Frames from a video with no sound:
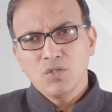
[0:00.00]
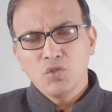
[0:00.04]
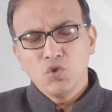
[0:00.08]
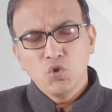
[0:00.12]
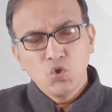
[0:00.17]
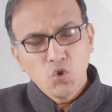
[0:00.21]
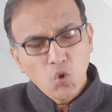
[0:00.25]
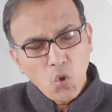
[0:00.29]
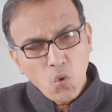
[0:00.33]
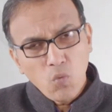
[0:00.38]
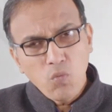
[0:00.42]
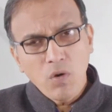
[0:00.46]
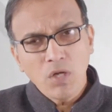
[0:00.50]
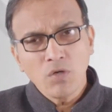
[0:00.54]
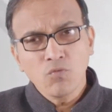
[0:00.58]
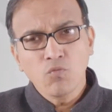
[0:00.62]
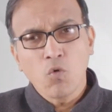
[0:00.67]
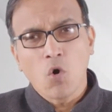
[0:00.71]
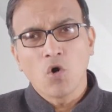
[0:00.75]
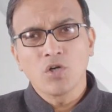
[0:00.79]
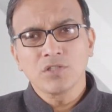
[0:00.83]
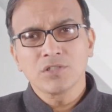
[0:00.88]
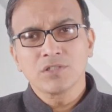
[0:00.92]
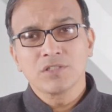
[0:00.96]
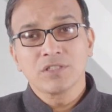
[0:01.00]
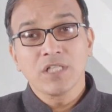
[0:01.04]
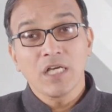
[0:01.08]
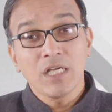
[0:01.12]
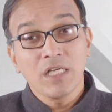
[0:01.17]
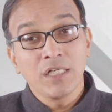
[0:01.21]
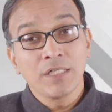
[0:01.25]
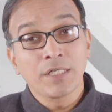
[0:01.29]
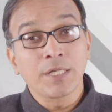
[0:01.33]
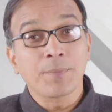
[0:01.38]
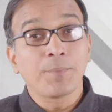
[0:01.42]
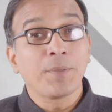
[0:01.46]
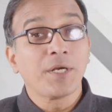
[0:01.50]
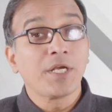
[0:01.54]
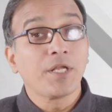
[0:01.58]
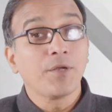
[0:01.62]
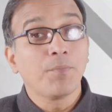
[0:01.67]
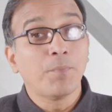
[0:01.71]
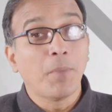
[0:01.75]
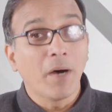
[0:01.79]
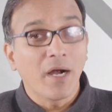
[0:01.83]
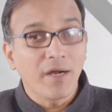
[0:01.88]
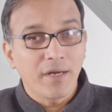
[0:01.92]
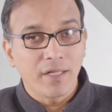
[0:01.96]
no one wants the
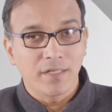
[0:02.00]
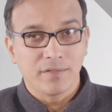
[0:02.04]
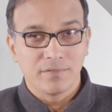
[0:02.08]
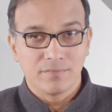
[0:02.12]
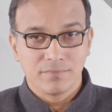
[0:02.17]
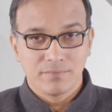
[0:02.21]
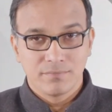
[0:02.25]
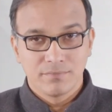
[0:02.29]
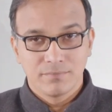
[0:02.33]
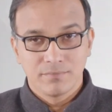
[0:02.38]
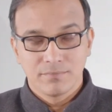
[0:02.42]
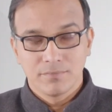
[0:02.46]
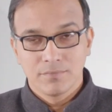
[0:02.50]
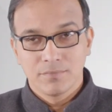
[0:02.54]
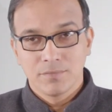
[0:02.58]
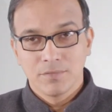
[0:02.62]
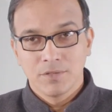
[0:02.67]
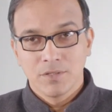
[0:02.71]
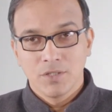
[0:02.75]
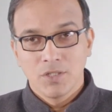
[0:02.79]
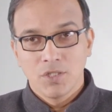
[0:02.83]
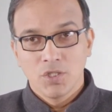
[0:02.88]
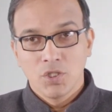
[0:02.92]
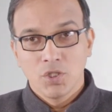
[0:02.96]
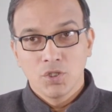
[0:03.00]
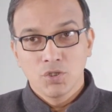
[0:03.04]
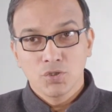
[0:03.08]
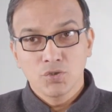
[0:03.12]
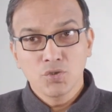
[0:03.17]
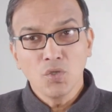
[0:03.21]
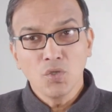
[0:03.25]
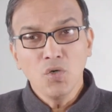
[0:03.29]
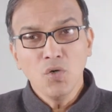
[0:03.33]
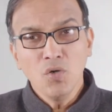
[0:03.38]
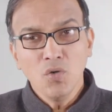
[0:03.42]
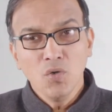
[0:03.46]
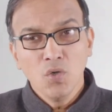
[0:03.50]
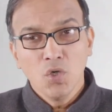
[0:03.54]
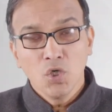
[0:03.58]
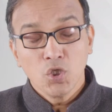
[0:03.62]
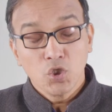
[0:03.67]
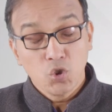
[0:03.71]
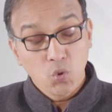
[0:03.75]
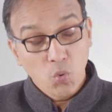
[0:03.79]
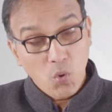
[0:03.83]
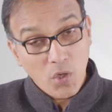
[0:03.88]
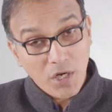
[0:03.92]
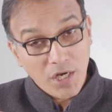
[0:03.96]
interpretive burden. So,
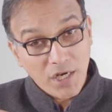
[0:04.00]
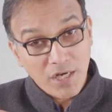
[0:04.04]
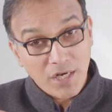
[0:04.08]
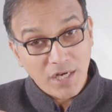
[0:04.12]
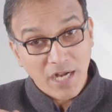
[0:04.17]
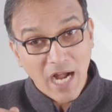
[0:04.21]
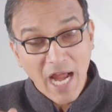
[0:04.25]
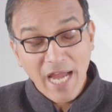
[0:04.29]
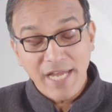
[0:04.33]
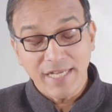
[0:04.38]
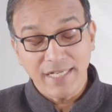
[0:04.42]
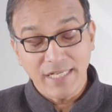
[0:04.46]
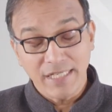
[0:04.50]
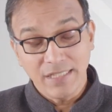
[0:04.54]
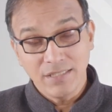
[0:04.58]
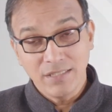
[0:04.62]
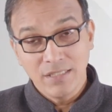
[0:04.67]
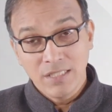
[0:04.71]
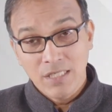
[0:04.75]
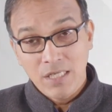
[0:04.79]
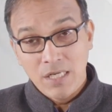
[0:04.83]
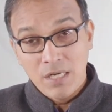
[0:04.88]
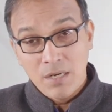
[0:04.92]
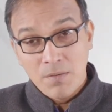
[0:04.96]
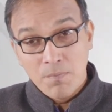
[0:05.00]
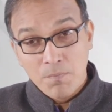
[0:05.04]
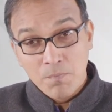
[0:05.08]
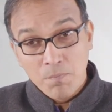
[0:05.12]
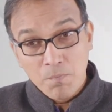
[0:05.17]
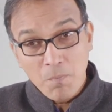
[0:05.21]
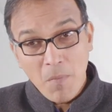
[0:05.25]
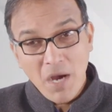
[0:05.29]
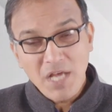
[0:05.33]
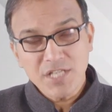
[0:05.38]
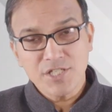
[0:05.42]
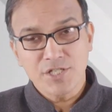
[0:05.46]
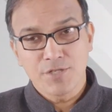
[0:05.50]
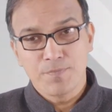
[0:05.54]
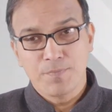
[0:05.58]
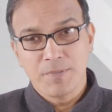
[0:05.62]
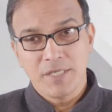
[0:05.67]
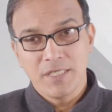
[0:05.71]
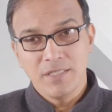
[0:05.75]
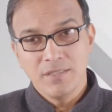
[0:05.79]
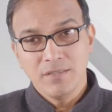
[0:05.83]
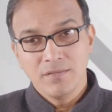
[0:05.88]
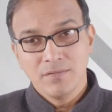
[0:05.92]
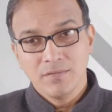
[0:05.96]
your writing must
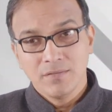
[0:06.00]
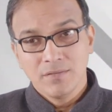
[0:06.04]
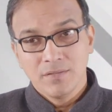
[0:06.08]
be